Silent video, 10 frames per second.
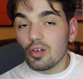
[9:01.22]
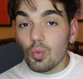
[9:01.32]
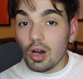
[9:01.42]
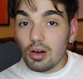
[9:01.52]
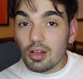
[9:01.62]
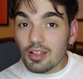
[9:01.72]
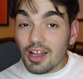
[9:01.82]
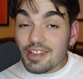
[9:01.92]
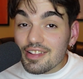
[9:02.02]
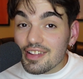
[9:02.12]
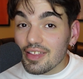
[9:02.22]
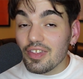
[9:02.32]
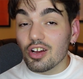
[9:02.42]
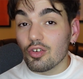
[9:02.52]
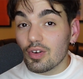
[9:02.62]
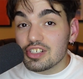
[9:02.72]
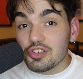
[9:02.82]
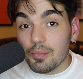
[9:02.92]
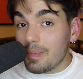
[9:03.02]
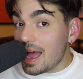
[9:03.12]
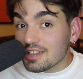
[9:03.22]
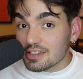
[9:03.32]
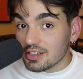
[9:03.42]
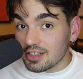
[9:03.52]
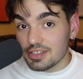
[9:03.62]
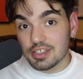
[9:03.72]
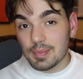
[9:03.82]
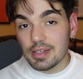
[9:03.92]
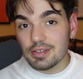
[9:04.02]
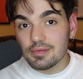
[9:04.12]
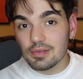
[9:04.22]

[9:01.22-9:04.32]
Well, licensing the original master is expensive.